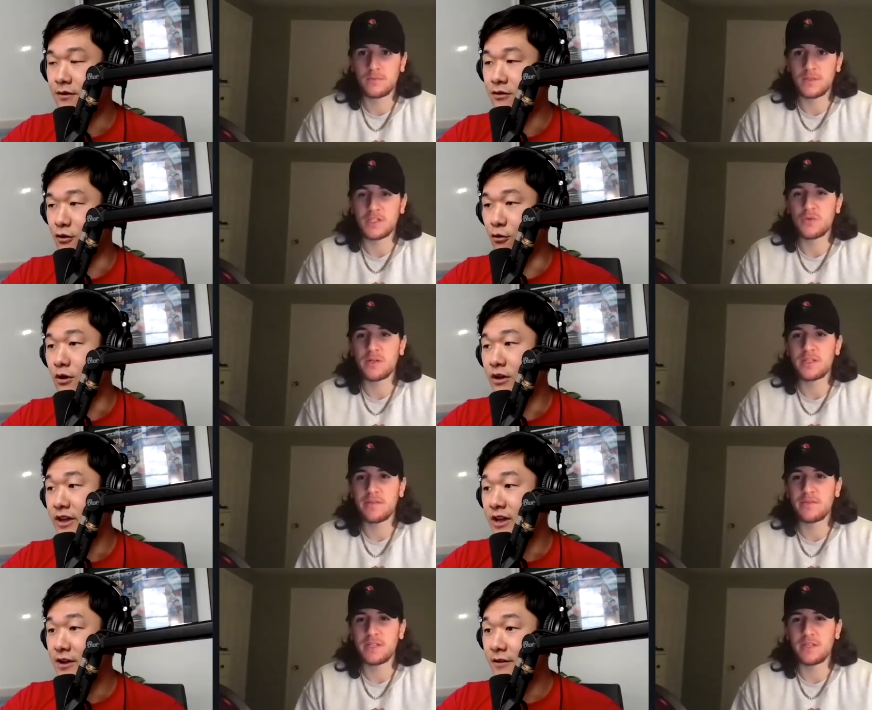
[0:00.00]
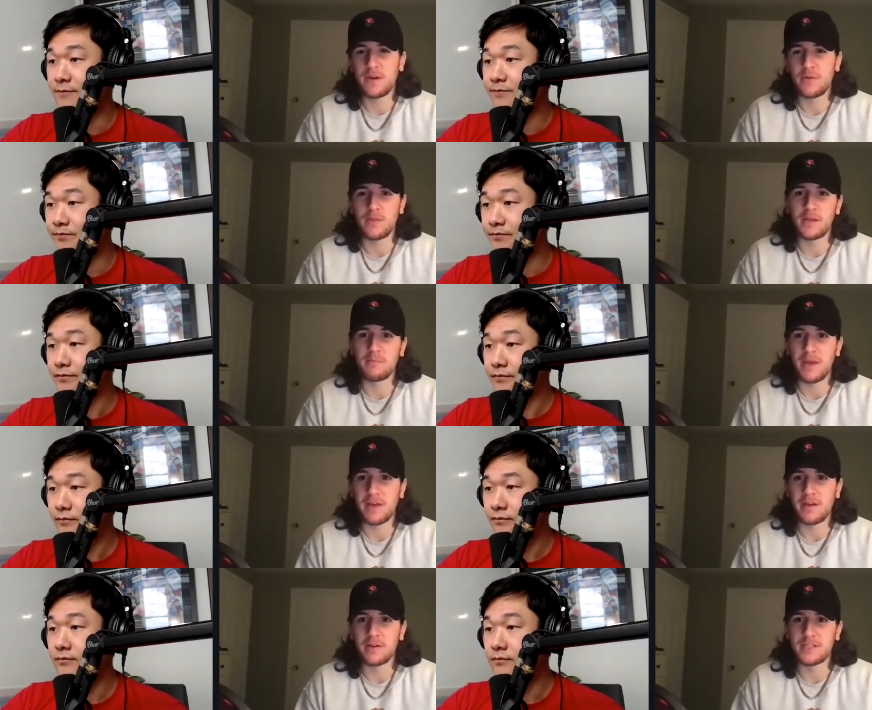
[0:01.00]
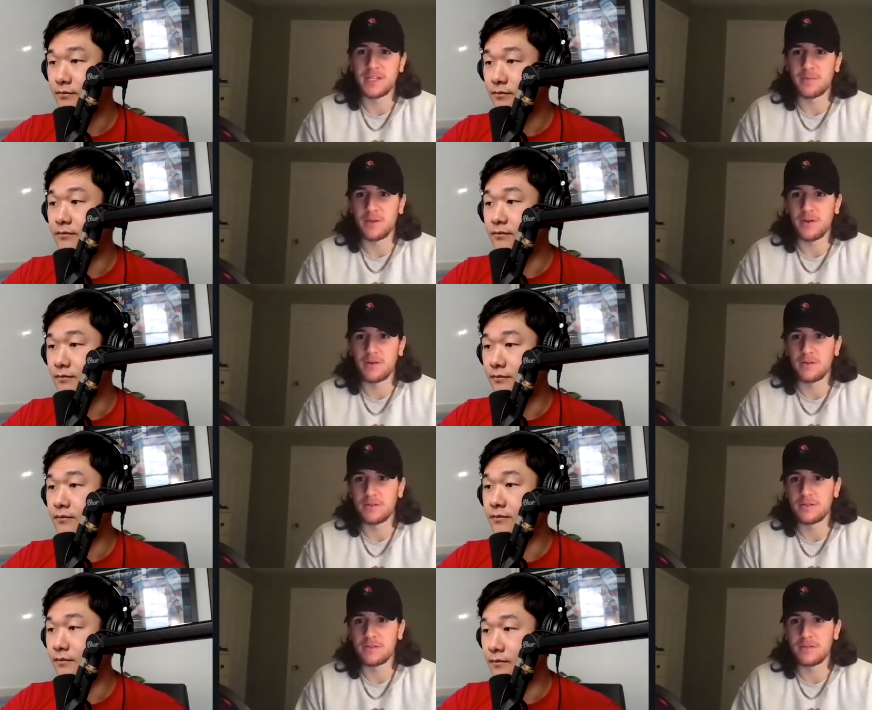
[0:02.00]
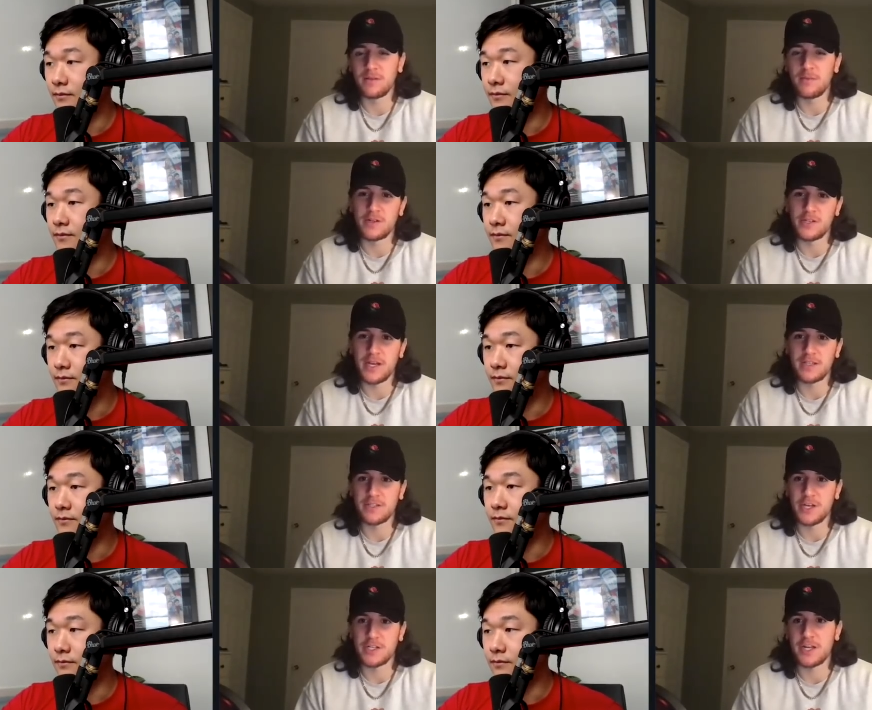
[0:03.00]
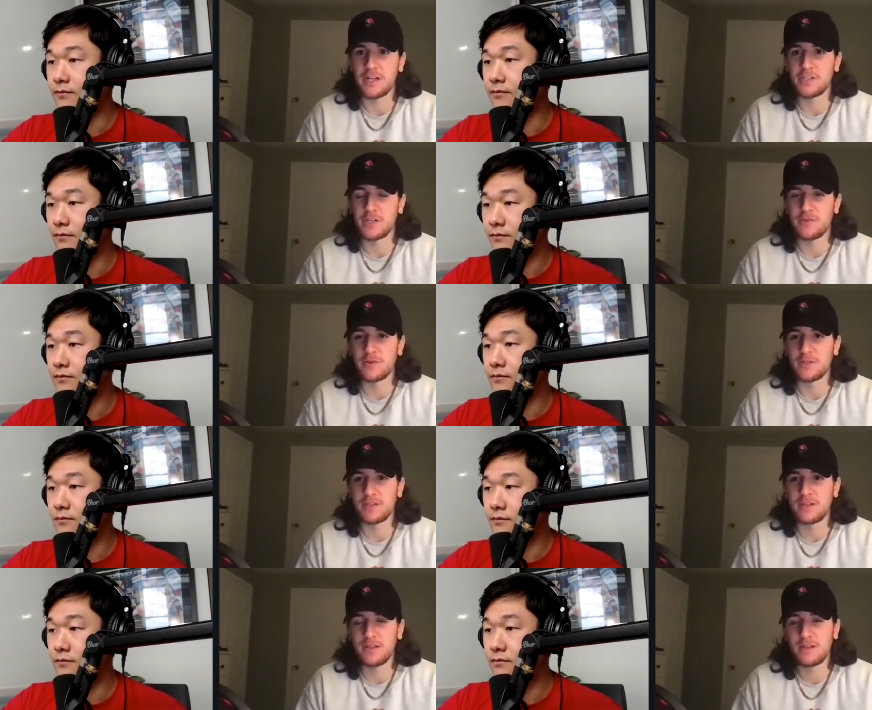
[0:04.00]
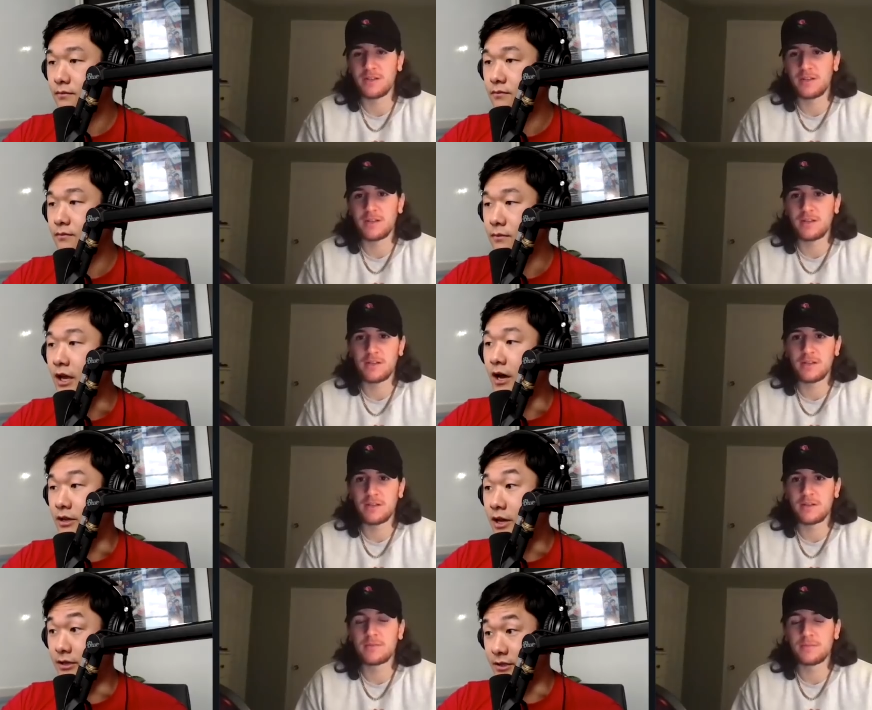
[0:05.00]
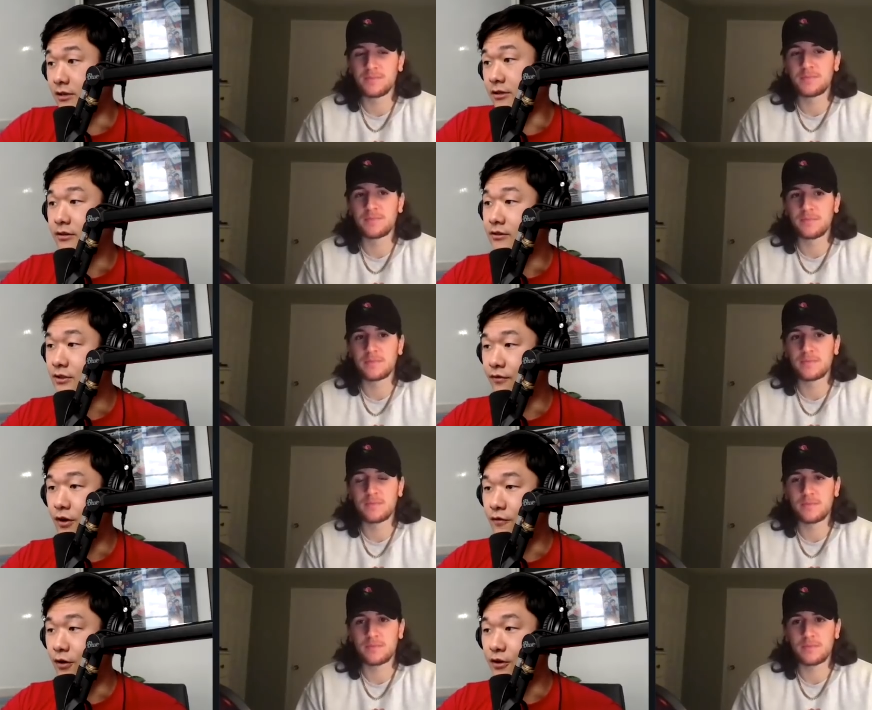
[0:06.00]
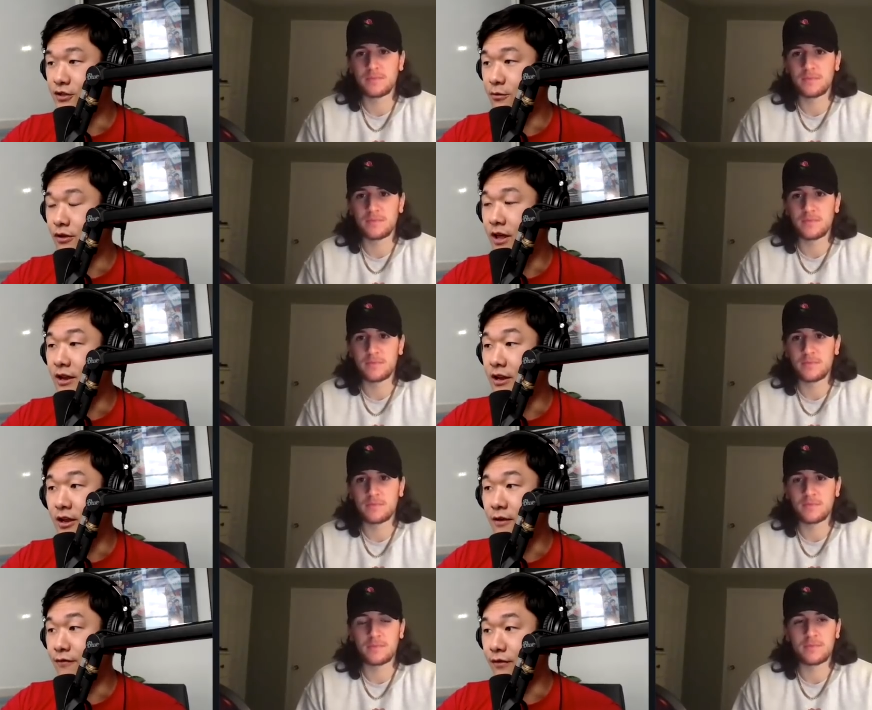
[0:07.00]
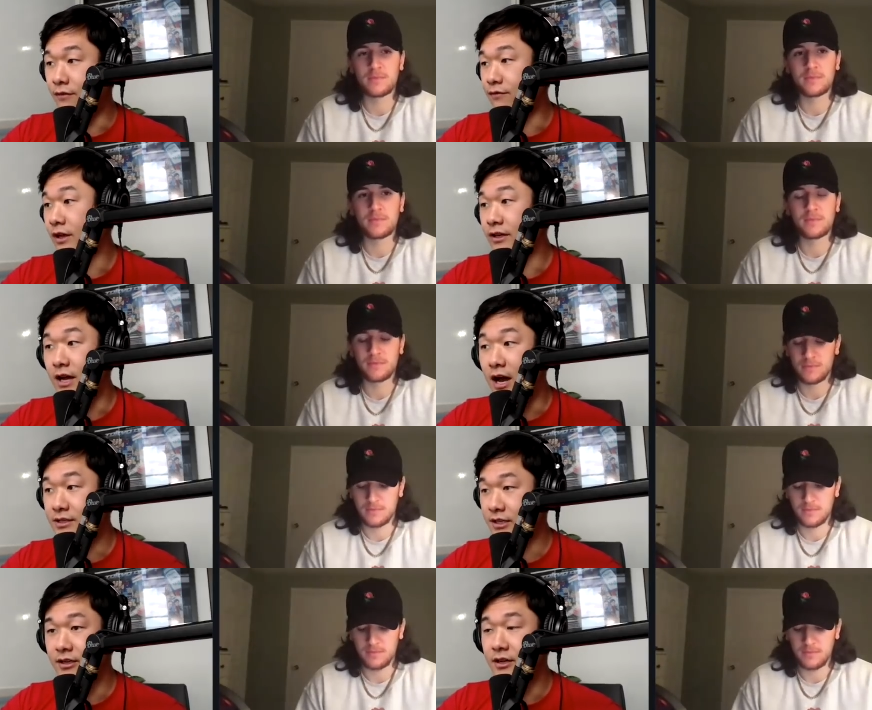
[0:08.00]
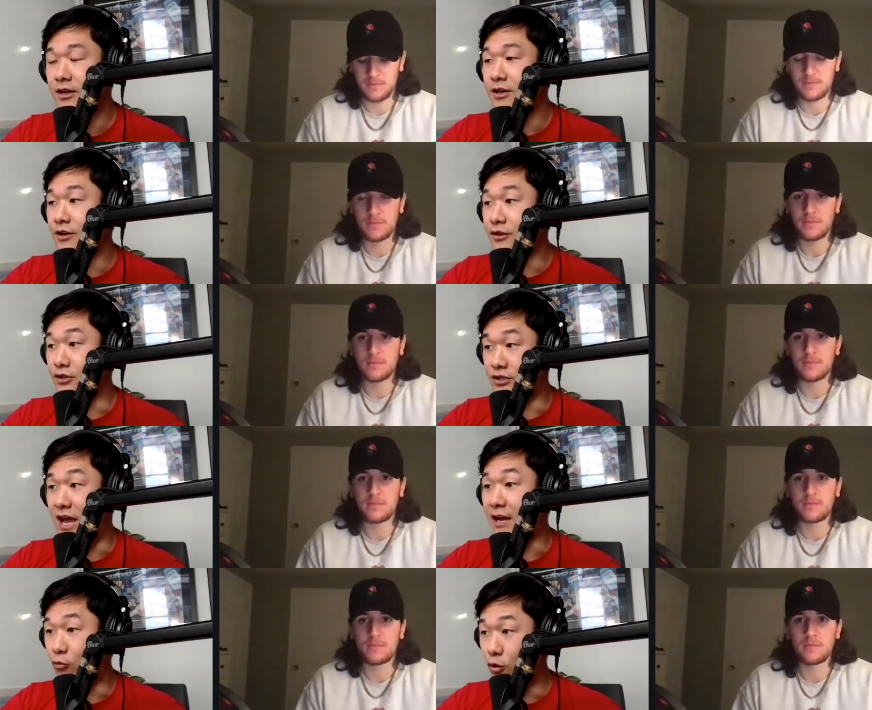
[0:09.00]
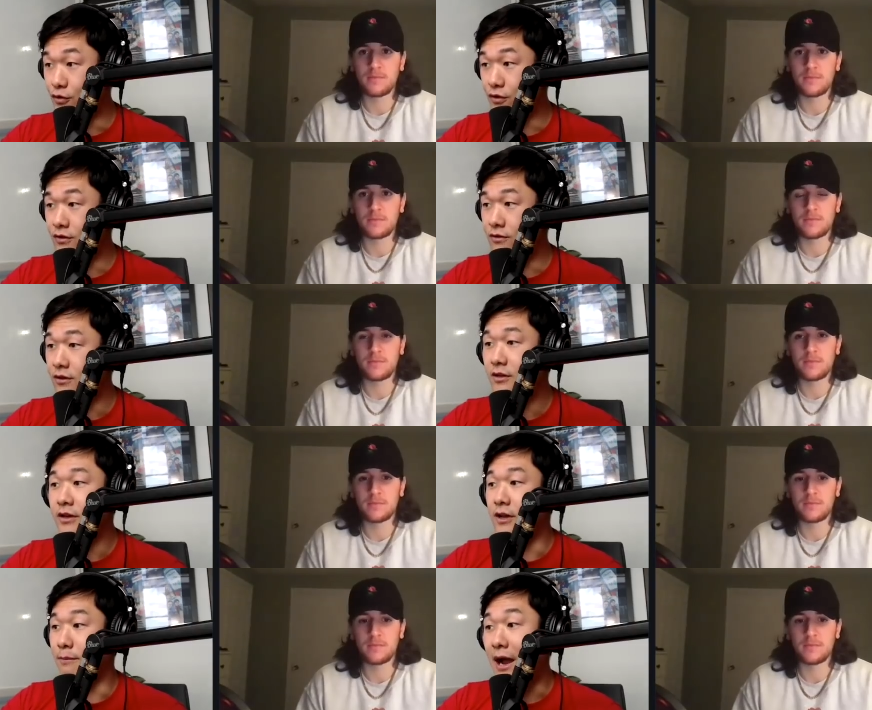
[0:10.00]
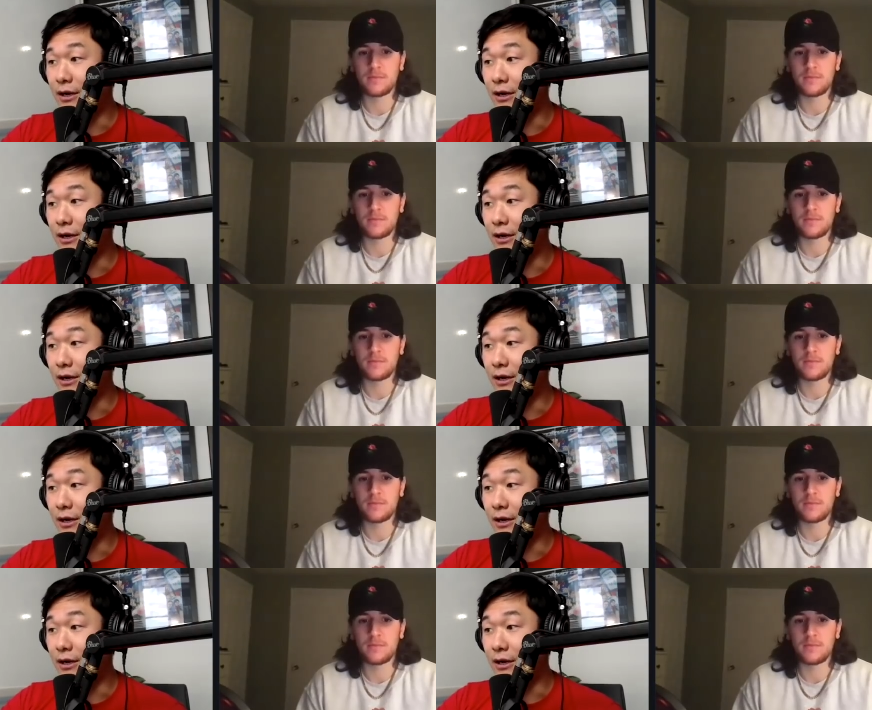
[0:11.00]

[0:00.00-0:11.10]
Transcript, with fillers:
Speaker 1: So it's like
Speaker 2: 2017, right? With like Baker, Sam Darnold, Lamar Jackson, Josh Allen, Josh Rosen.
Speaker 1: Yeah, yeah, exactly. So very, very similar to that. And if if like guys like Zach Wilson and Mac